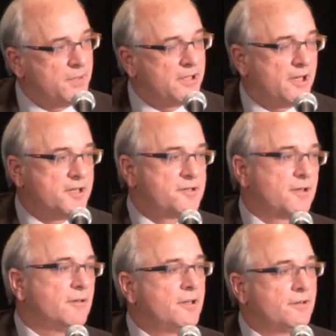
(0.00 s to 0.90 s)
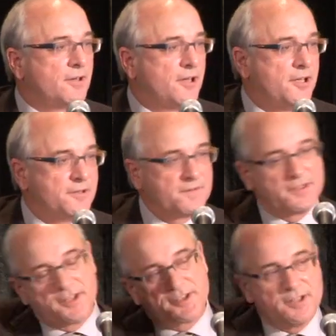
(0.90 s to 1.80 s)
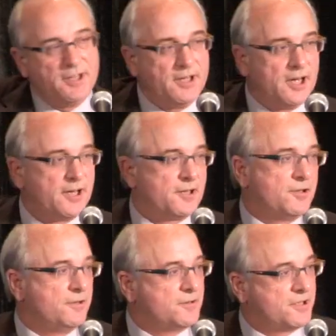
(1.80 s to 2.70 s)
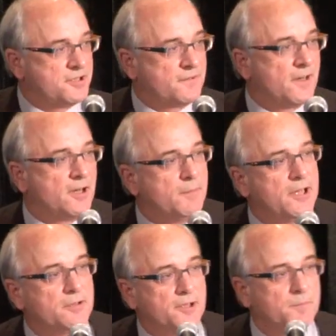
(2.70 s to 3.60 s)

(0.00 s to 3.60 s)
because they're under the age of 16, I can use these developmental